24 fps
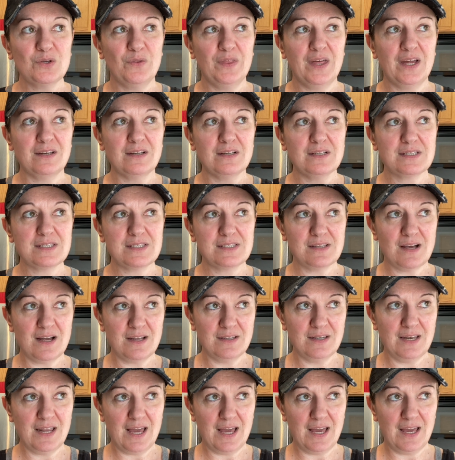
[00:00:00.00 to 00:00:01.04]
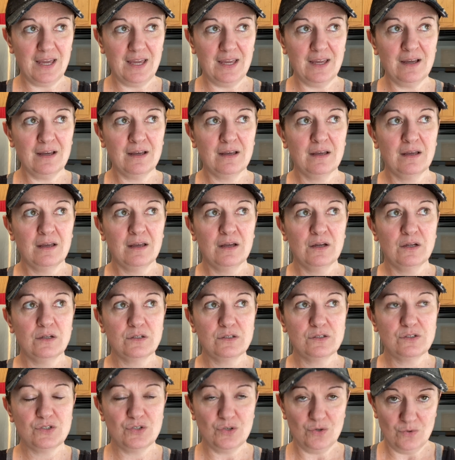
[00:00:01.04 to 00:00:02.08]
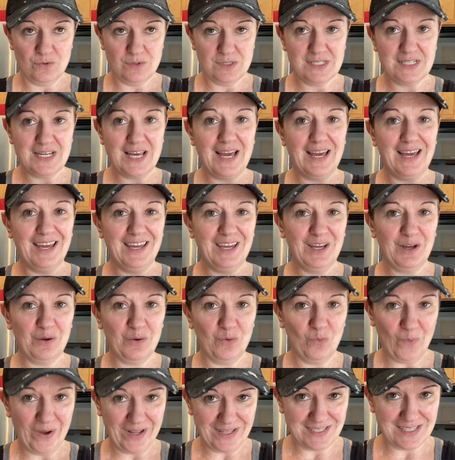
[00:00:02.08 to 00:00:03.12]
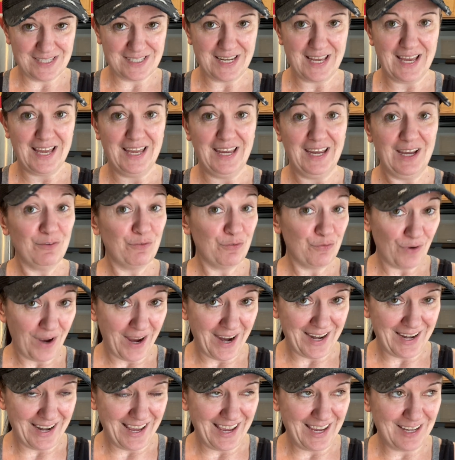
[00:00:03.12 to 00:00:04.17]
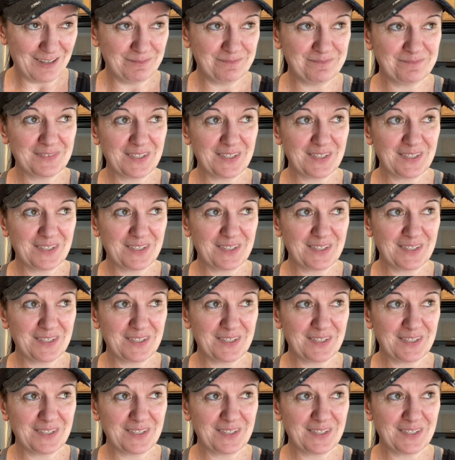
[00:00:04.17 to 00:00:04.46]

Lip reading: then Sunday, Tuesday, Wednesday, and Friday,